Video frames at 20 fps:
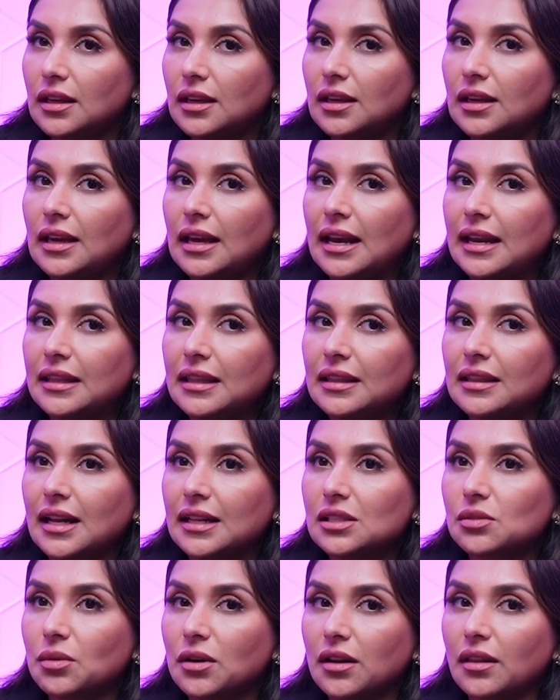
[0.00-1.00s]
And I think
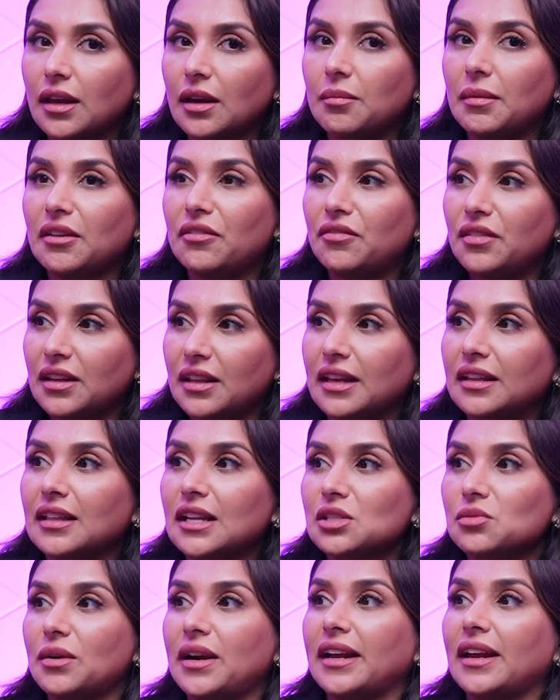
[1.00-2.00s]
that's where like
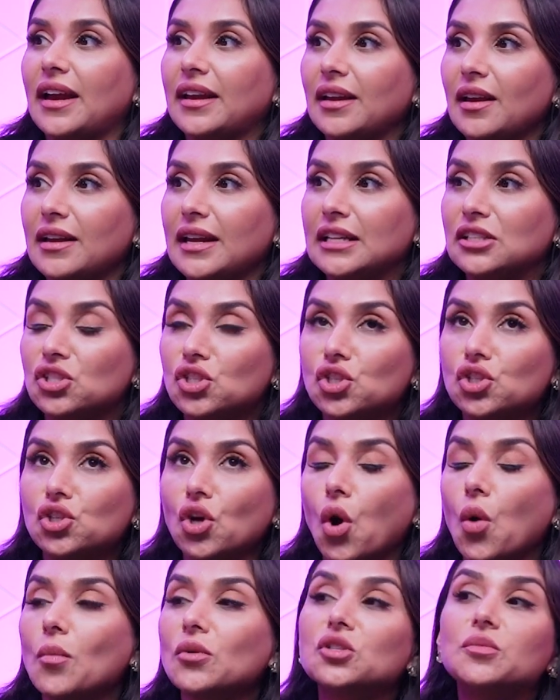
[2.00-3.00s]
that's where I get, it's
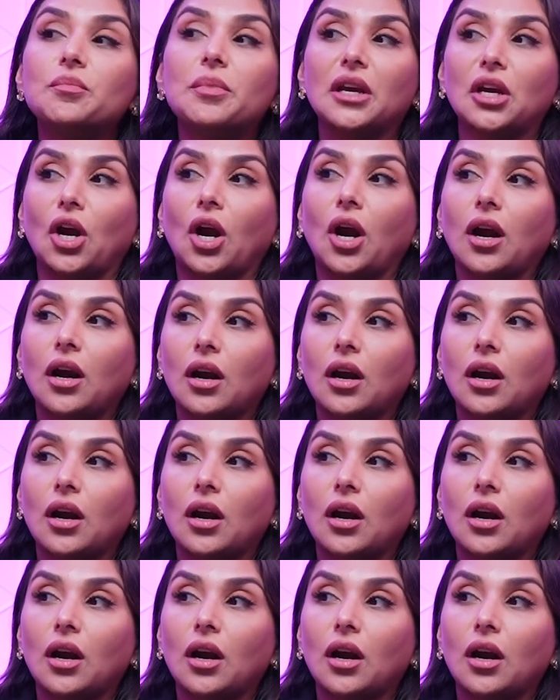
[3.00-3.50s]
so much bigger.